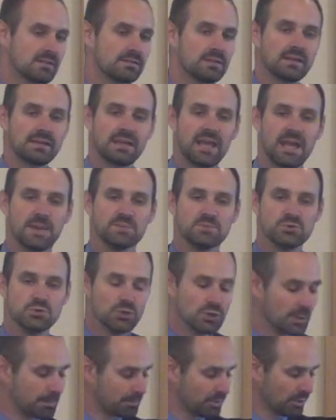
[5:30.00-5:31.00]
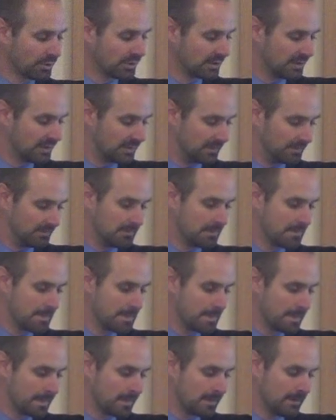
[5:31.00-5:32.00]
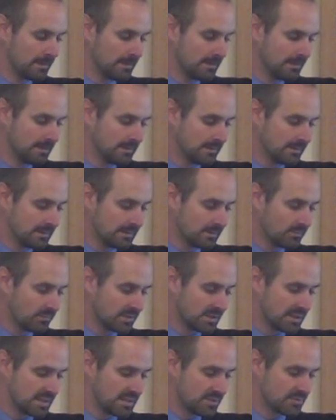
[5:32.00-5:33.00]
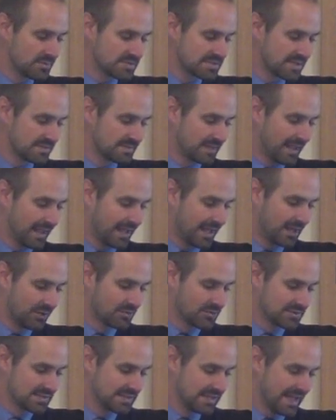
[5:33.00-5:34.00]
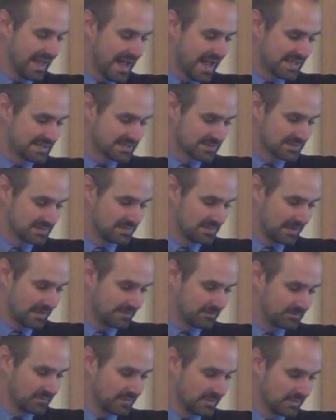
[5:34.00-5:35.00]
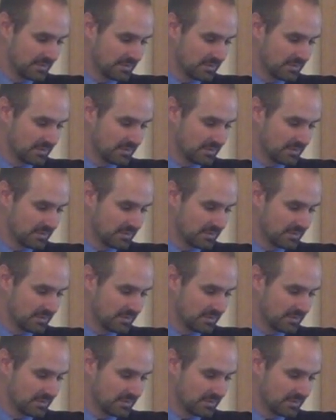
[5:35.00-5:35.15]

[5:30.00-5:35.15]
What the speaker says: They came to Capernaum. When he was in the house, he asked them,